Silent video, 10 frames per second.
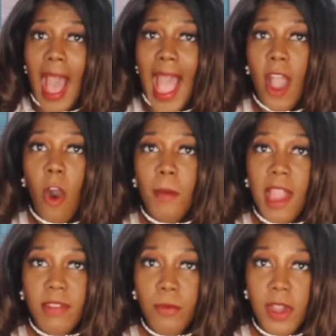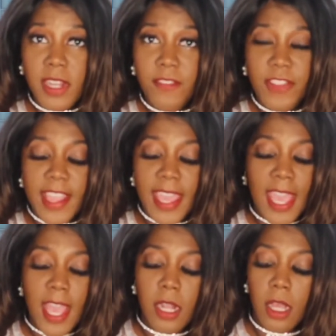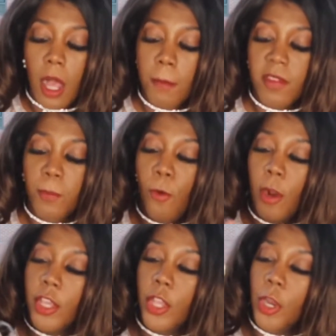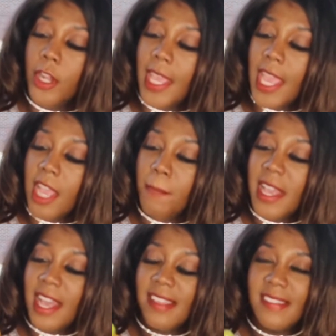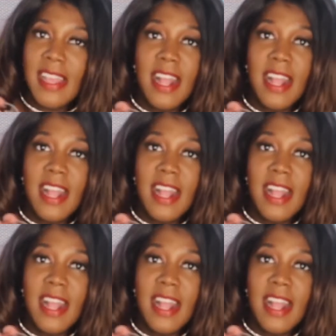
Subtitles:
I hope everyone, if they can, come support Cured Ink, because